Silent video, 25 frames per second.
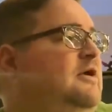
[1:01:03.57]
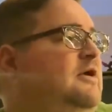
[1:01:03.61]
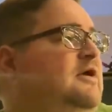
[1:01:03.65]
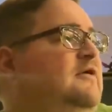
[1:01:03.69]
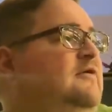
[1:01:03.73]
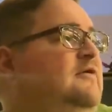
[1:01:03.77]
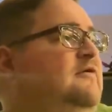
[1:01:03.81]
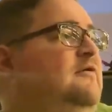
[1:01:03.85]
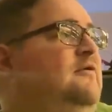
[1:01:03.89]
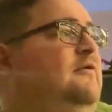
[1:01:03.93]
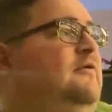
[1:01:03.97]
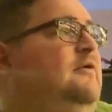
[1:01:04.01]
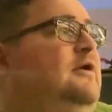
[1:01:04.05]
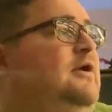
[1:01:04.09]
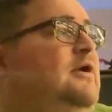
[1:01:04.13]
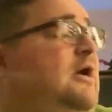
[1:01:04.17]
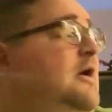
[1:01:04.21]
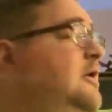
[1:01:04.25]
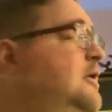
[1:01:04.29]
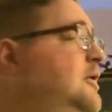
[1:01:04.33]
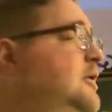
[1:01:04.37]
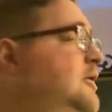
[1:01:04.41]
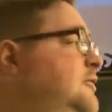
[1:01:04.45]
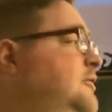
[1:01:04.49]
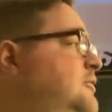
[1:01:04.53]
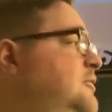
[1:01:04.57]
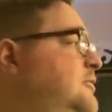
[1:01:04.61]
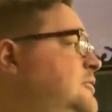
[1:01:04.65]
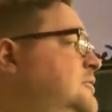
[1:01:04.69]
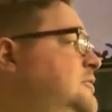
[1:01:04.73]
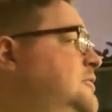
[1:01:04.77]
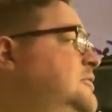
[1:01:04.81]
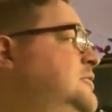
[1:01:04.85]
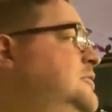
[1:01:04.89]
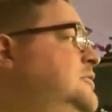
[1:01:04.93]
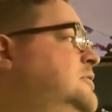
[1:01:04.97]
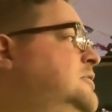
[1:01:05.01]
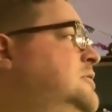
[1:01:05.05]
hot toy. Oh.
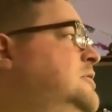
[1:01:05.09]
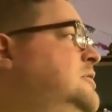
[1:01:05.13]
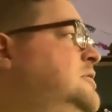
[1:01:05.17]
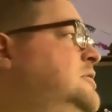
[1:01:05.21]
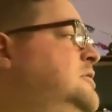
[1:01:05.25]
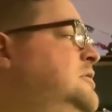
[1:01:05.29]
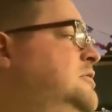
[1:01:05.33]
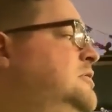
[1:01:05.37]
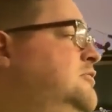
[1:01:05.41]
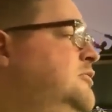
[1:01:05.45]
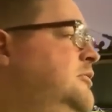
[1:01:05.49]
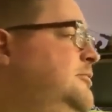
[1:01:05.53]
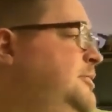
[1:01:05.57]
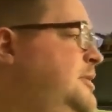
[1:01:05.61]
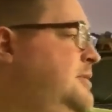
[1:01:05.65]
Well,